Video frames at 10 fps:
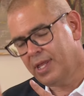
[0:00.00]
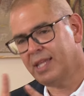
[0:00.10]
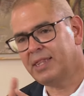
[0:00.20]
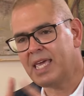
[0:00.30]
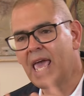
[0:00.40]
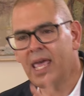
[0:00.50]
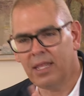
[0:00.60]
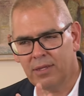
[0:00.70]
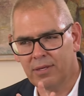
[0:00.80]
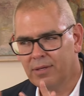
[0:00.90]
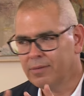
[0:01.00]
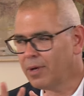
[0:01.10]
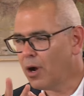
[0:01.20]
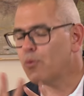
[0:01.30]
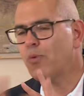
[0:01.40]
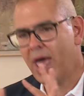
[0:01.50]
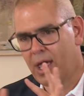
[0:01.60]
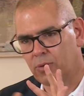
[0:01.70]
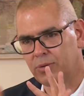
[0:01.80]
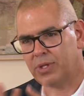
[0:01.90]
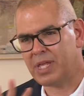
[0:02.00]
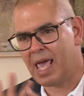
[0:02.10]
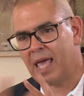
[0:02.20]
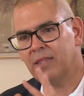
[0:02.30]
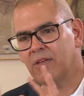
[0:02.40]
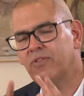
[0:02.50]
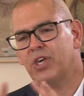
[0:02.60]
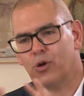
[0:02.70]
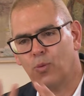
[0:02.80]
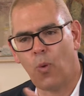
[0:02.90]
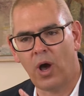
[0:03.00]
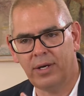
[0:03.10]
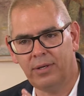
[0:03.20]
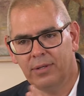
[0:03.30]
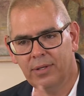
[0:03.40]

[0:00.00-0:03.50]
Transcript: that at the end, around the end of year one,